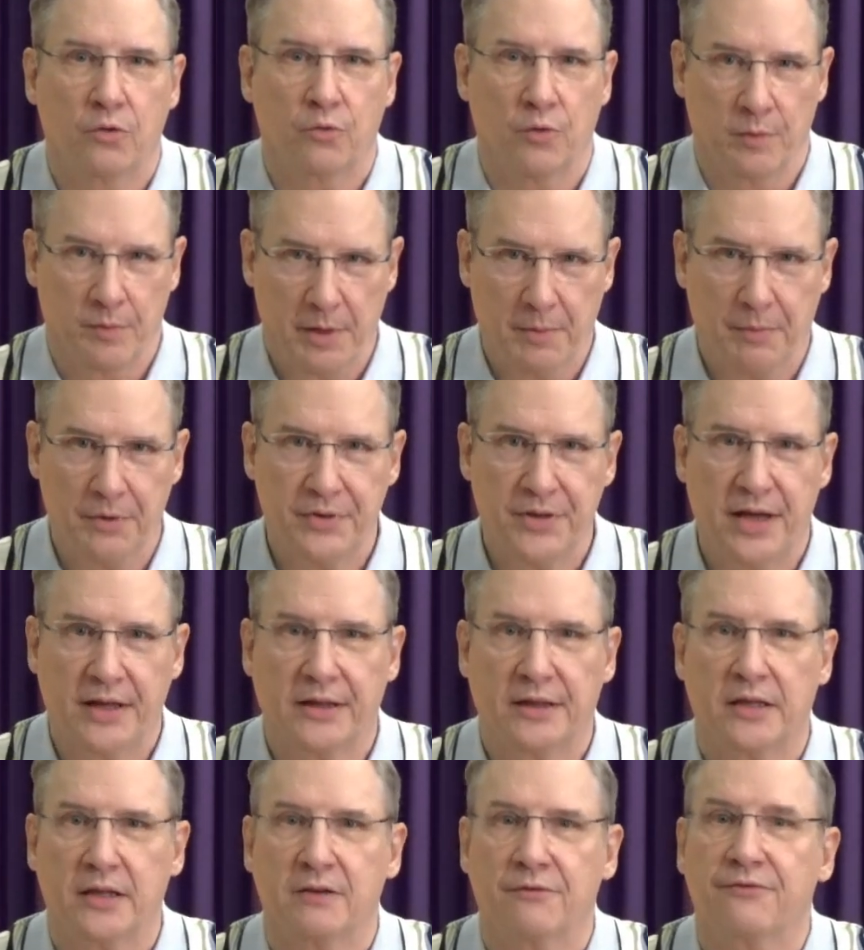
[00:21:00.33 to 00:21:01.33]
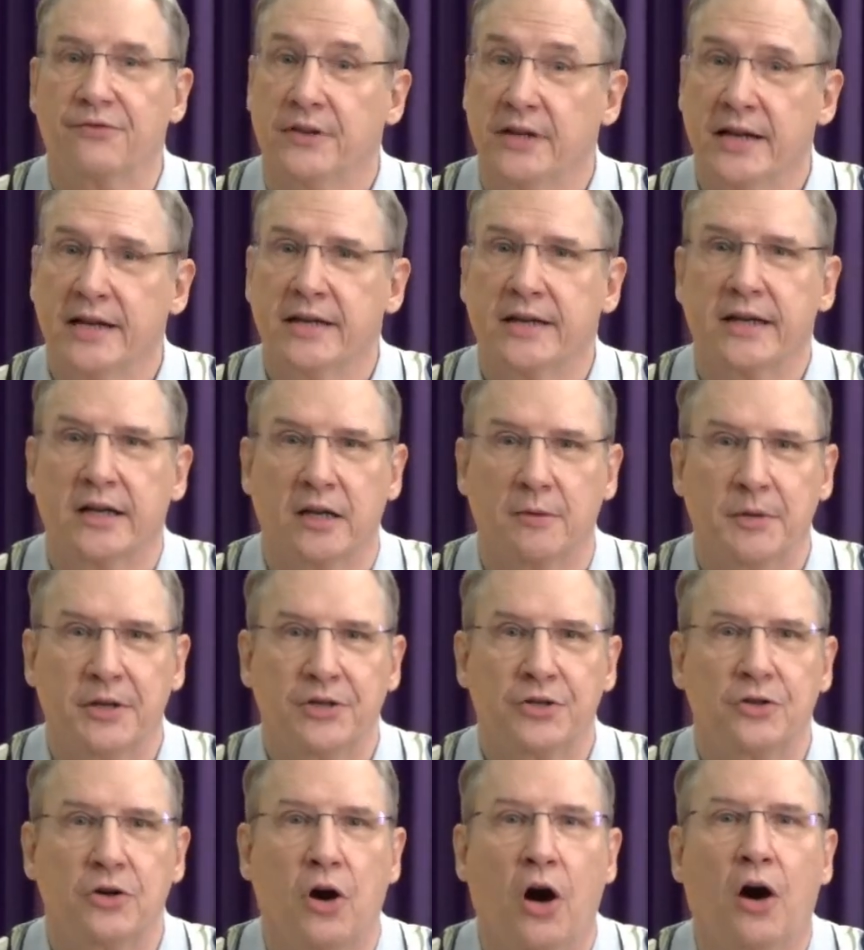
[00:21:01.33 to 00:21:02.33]
Remember that the phonetic
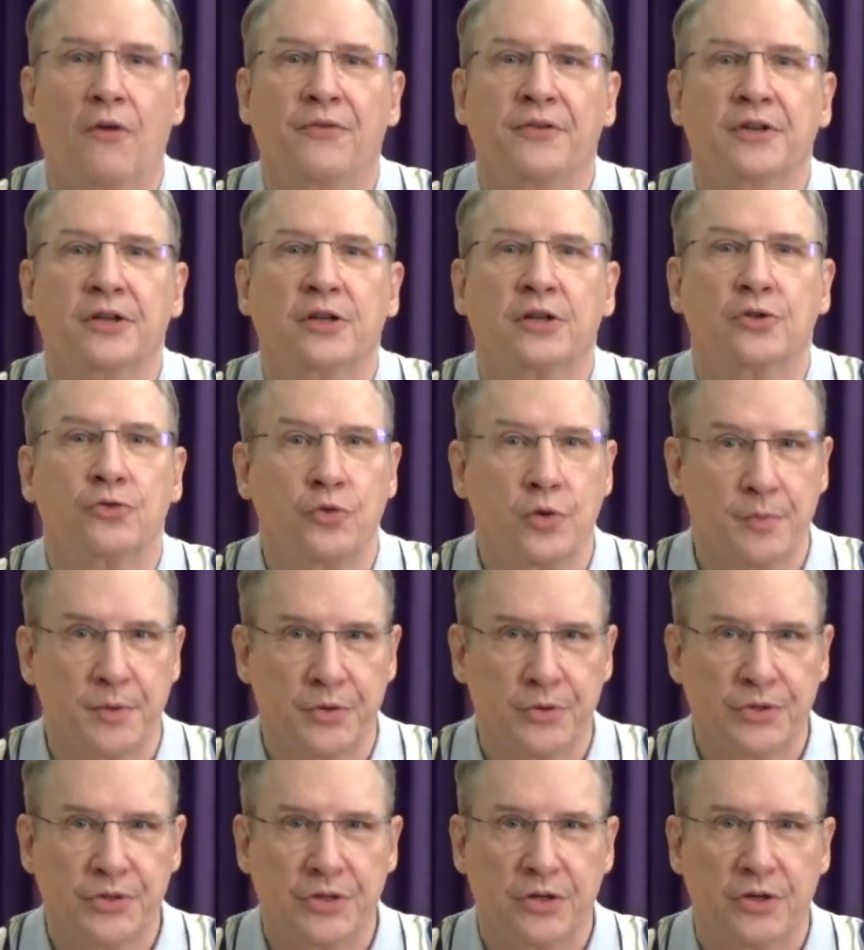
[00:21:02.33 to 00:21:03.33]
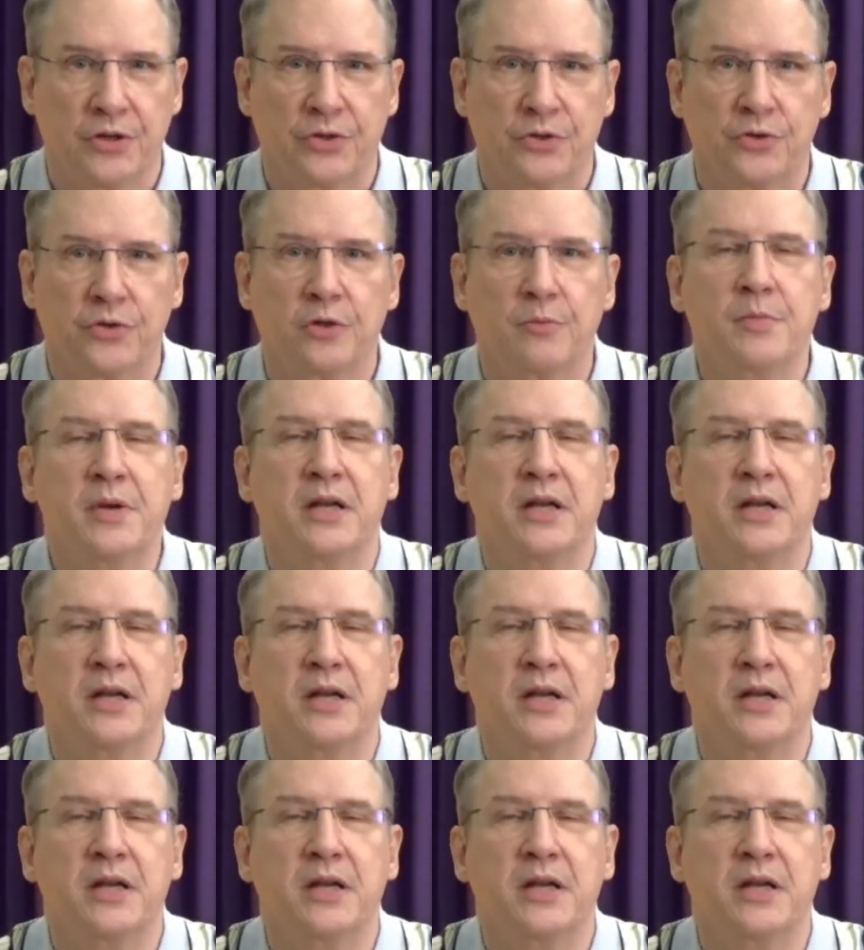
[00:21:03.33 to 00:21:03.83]
element often contributes to the